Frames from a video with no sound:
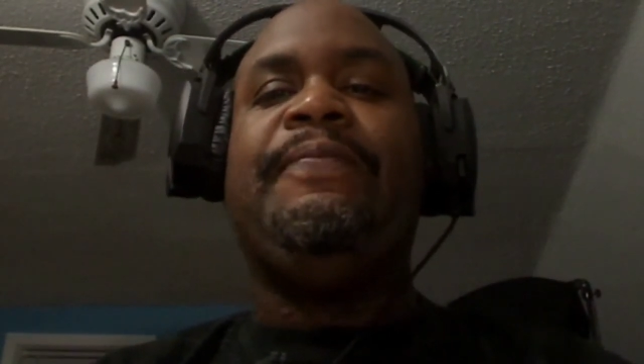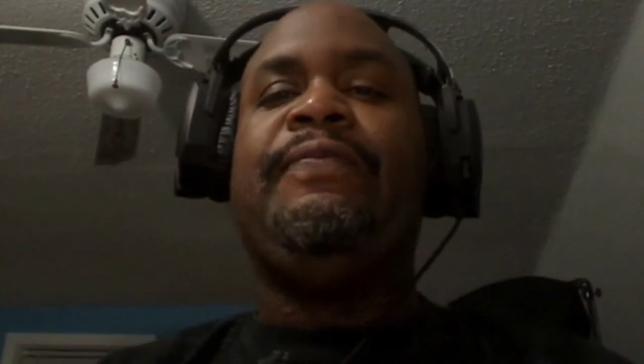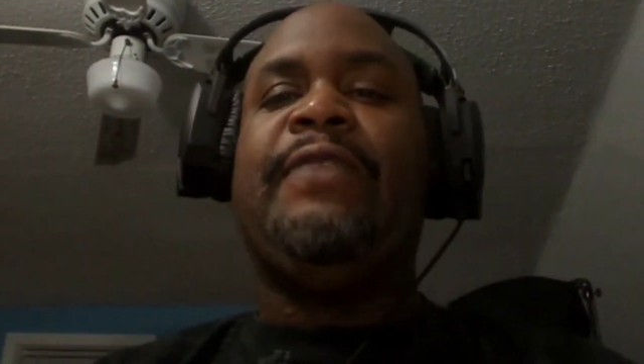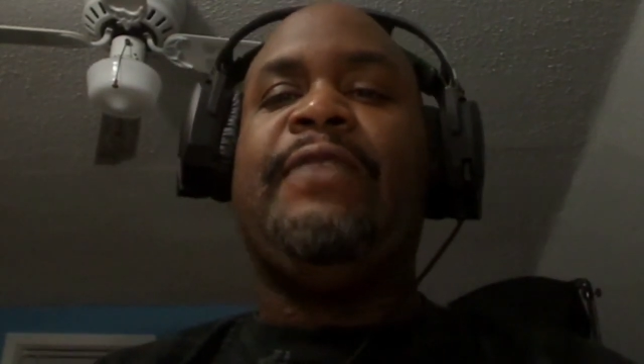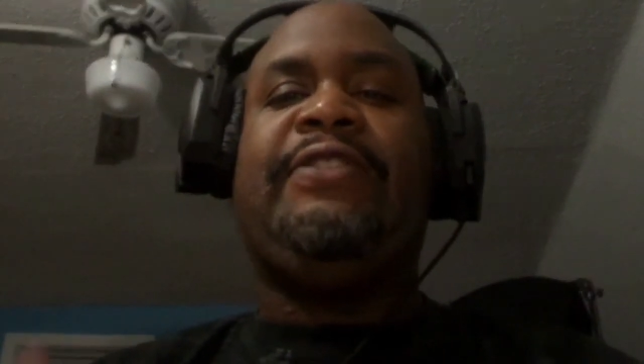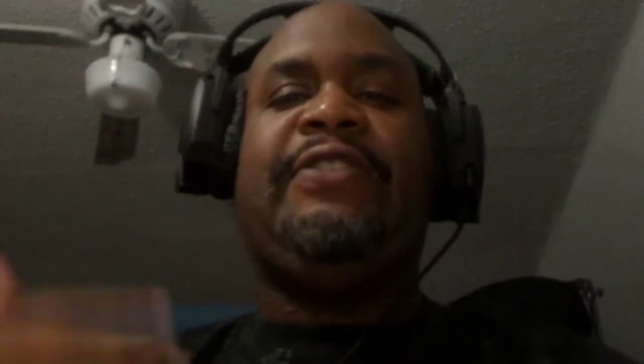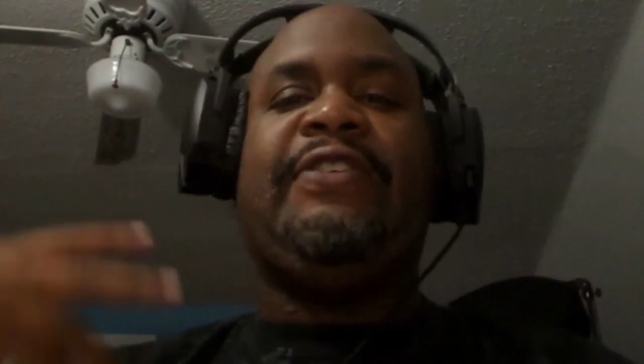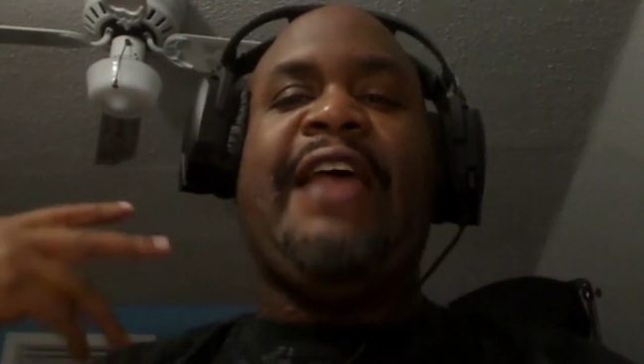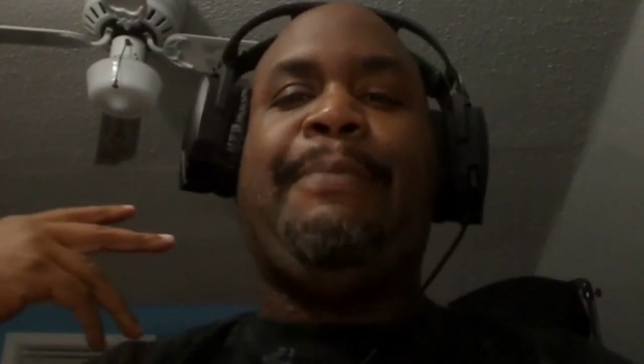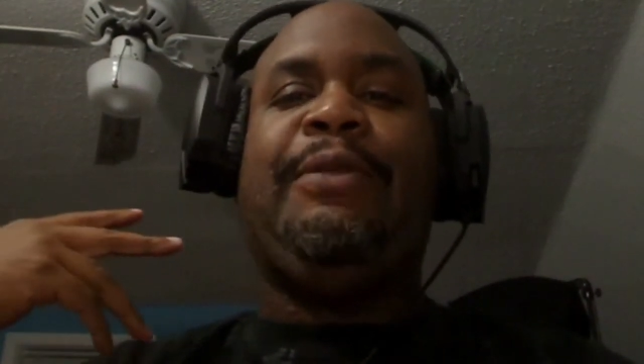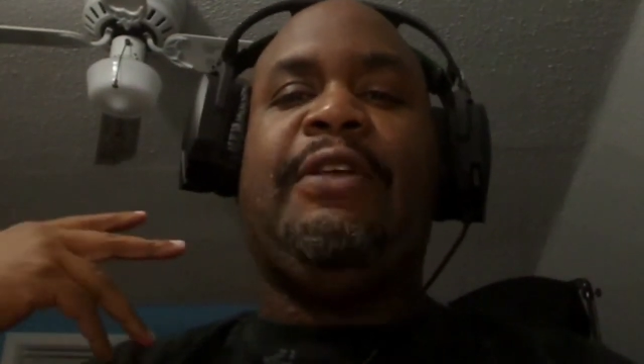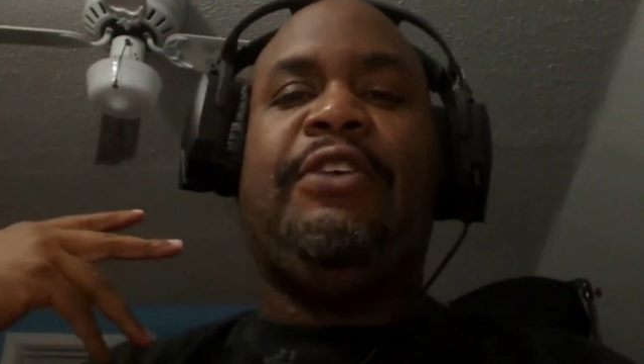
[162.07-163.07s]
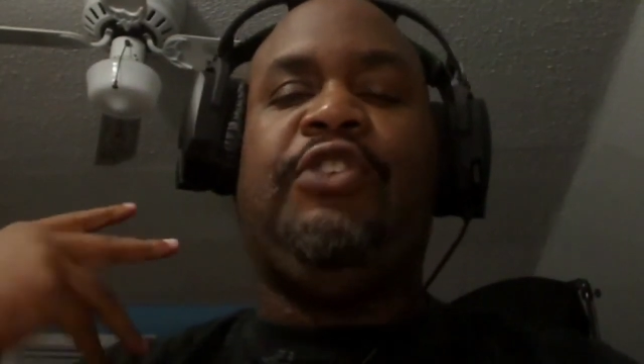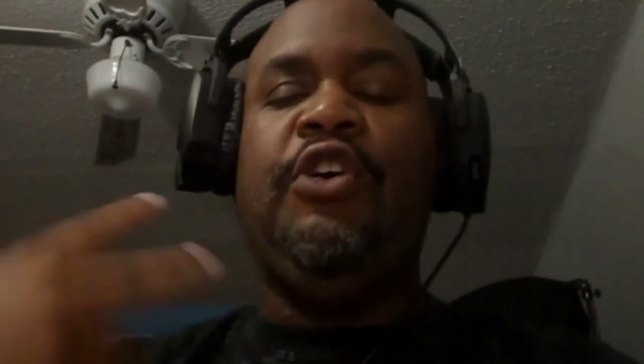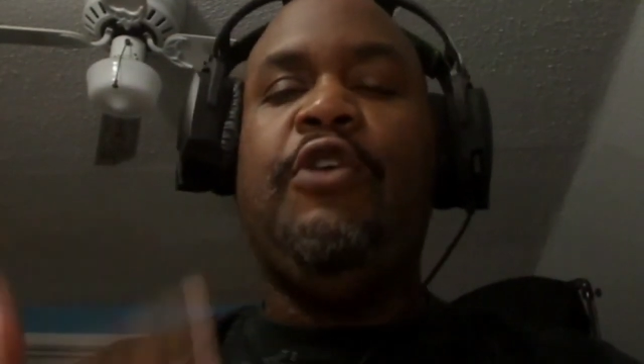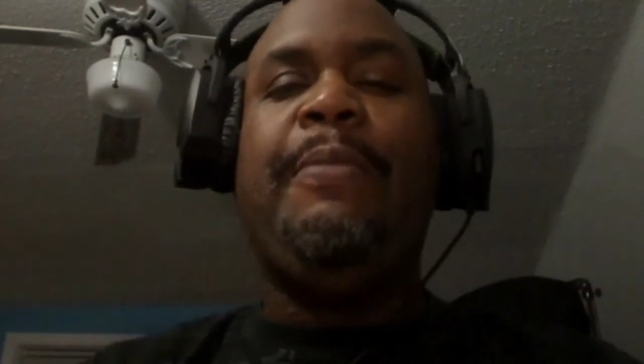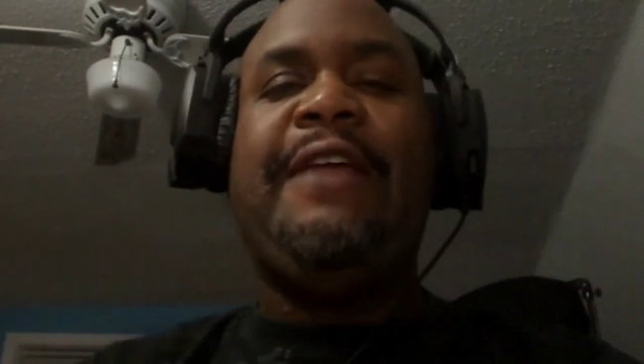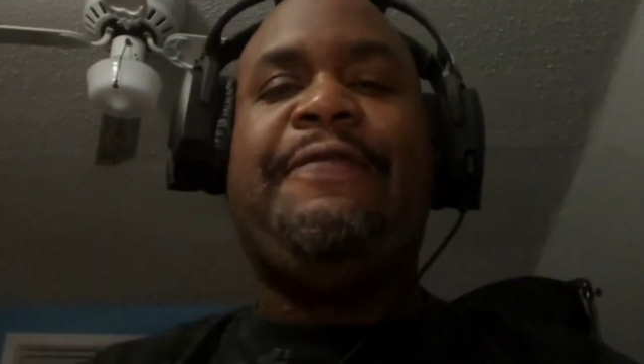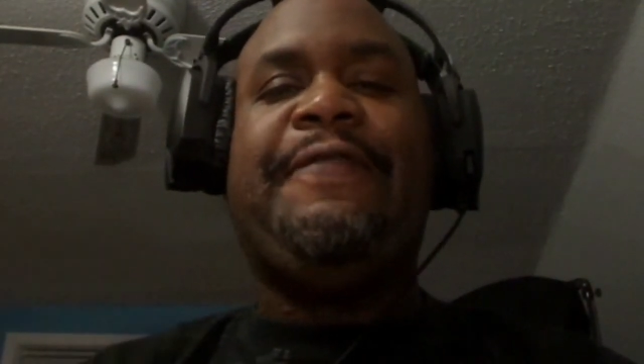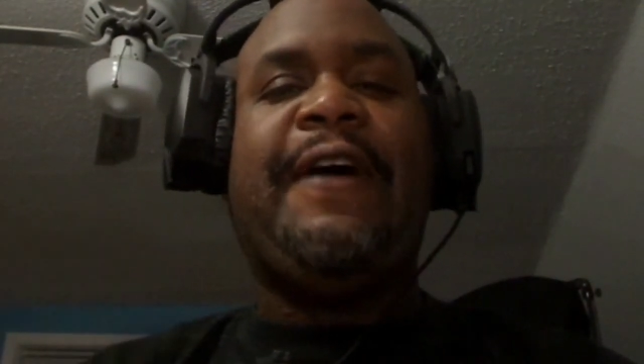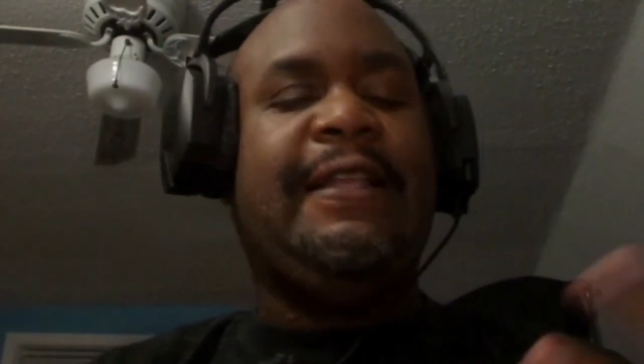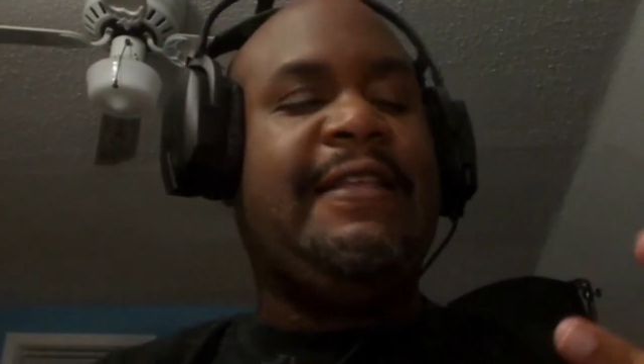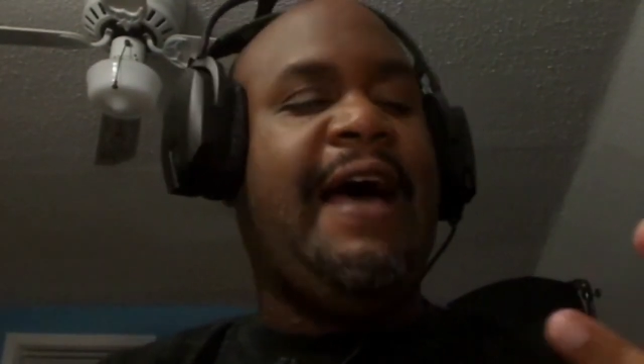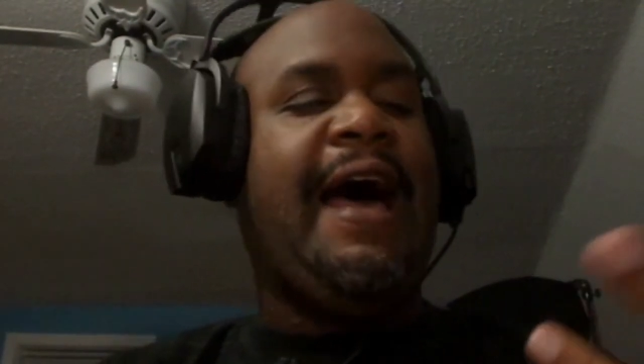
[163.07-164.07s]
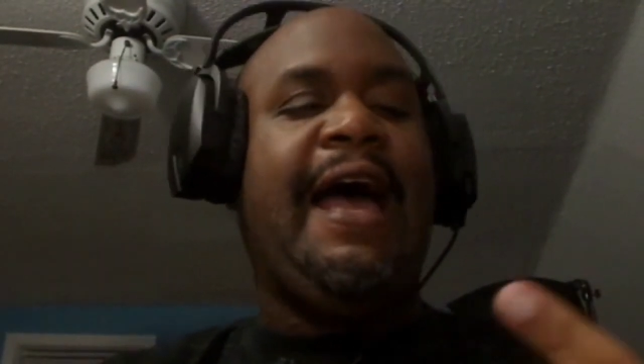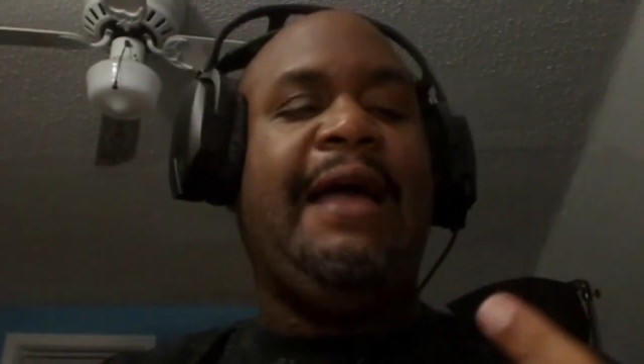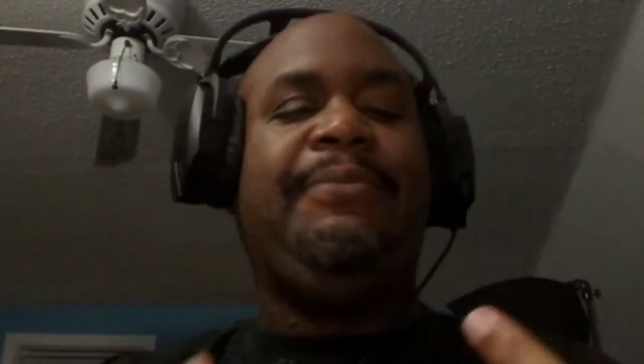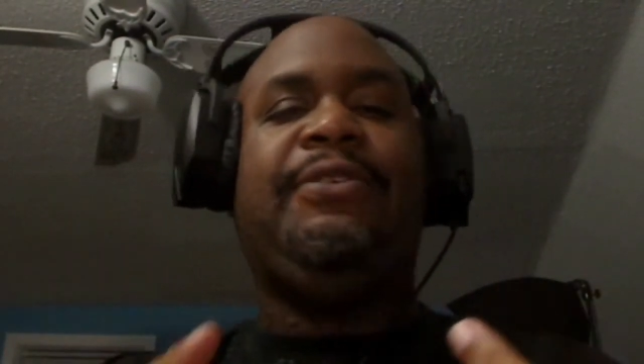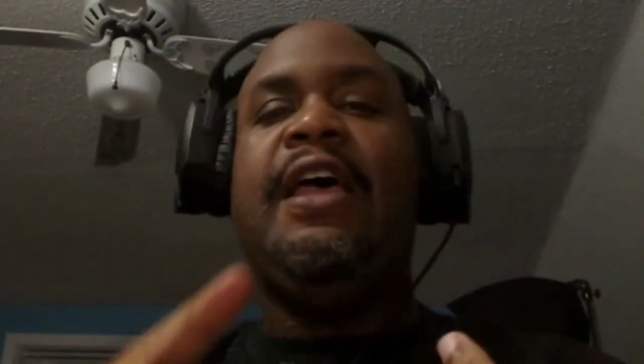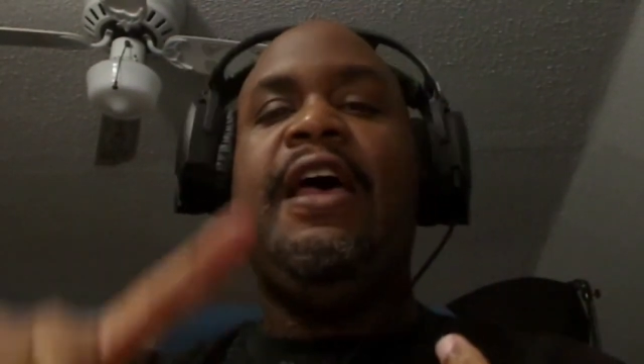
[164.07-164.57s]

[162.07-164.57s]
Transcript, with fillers: This has happened to us too many fucking times.